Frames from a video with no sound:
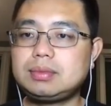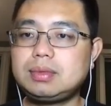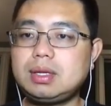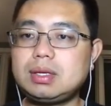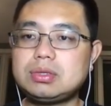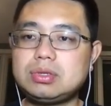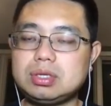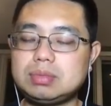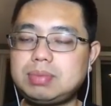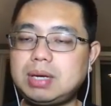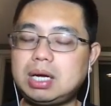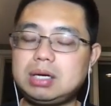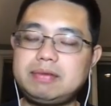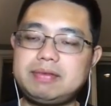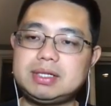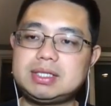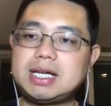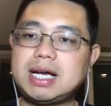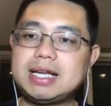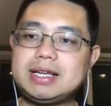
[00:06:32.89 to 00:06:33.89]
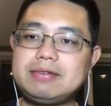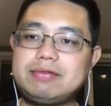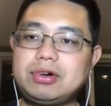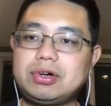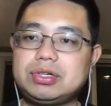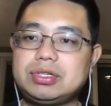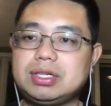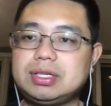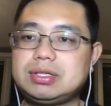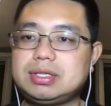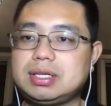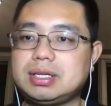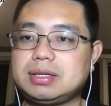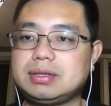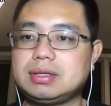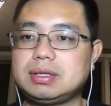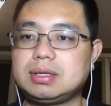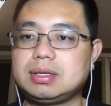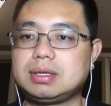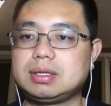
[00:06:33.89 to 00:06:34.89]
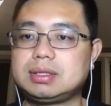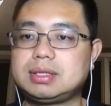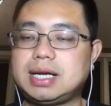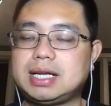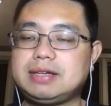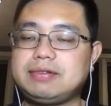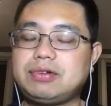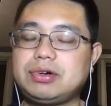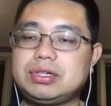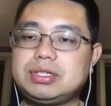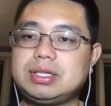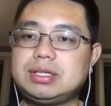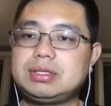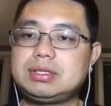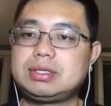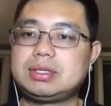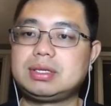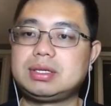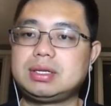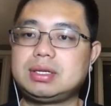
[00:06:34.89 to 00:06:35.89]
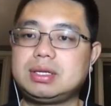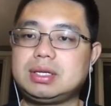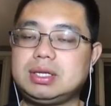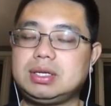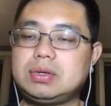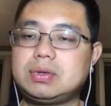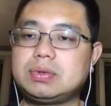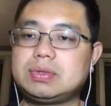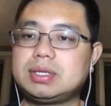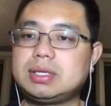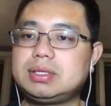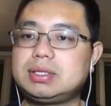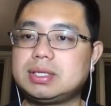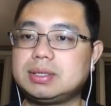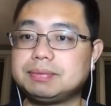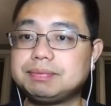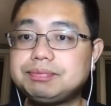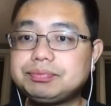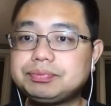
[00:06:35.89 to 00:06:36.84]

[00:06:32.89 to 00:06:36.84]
so it's part of the tidyverse system, uh, tidyverse uh, ecosystem,